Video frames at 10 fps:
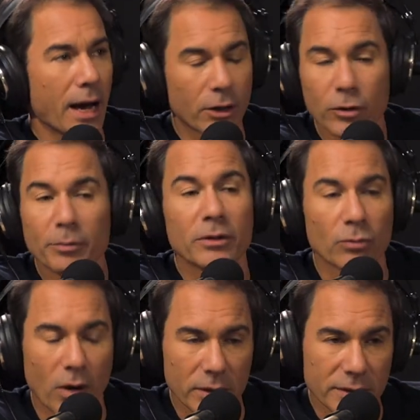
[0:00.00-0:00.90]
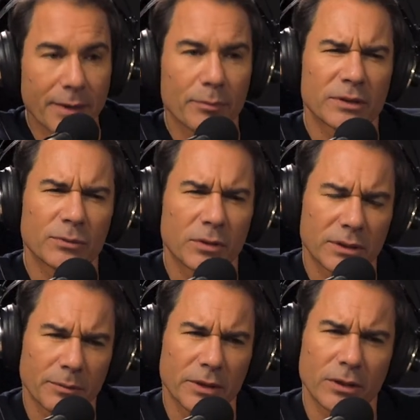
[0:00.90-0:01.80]
could be the wrong step. It's where
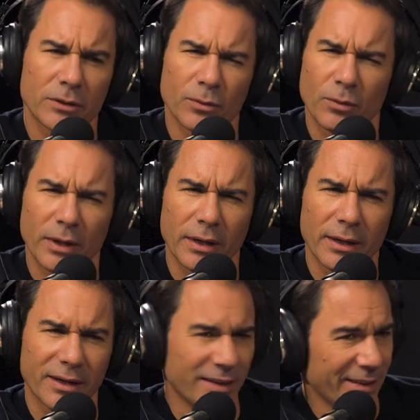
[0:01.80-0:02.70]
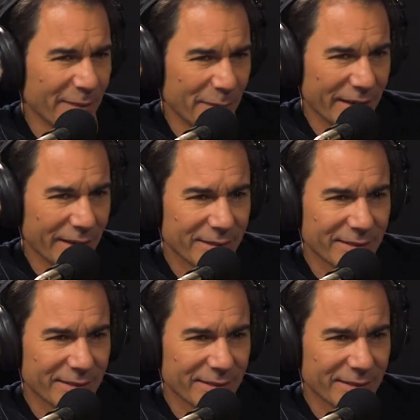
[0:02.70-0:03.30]
somebody goes, wait a minute.